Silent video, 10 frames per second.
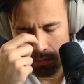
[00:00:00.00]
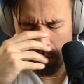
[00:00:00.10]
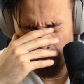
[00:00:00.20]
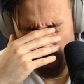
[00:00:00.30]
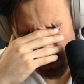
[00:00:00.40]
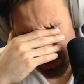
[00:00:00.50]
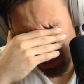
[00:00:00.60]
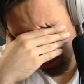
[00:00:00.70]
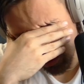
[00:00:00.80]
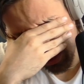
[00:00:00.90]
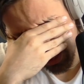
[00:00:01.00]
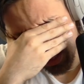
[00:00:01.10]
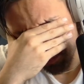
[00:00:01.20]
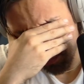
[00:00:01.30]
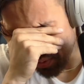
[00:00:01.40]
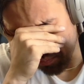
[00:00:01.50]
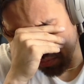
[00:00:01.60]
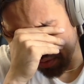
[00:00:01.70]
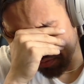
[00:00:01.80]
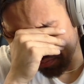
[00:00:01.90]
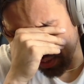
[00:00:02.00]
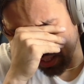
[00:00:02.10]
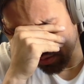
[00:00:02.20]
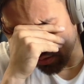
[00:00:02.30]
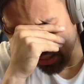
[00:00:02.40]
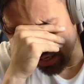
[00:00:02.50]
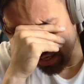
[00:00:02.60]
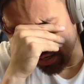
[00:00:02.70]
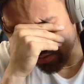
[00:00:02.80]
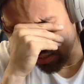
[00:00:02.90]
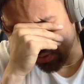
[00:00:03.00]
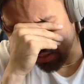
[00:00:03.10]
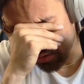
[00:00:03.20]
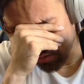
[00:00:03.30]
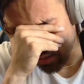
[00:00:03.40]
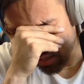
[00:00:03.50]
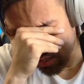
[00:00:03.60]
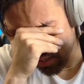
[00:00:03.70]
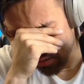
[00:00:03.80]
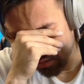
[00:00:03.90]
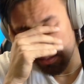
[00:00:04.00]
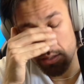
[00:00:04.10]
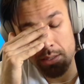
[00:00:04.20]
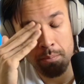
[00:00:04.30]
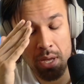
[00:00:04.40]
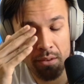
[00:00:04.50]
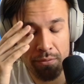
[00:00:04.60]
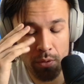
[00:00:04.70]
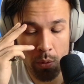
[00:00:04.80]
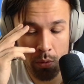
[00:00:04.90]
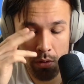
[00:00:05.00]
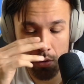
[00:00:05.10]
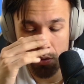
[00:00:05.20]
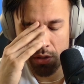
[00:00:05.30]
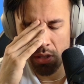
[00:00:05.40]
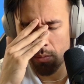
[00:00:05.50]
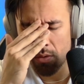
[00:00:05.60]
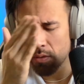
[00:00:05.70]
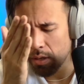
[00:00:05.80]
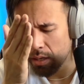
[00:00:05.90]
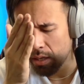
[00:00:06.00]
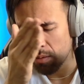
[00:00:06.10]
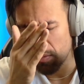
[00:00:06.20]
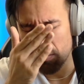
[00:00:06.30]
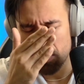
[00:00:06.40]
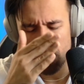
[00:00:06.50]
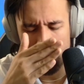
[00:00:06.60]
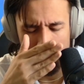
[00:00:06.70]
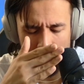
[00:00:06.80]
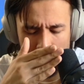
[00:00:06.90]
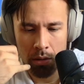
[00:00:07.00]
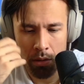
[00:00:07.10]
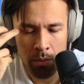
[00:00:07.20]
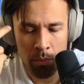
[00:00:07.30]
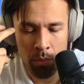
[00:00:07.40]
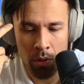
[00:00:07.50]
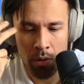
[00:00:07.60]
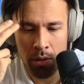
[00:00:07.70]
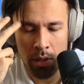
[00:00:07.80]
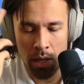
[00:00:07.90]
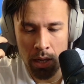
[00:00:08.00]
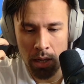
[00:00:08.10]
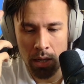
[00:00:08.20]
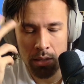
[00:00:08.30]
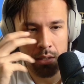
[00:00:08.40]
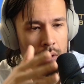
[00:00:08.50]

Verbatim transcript: Wait, wait, wait. No name. It's been months, man. Lies. I'm in this guy. This is a my flow. Just let me ride. Mama, nah, blood the eyes.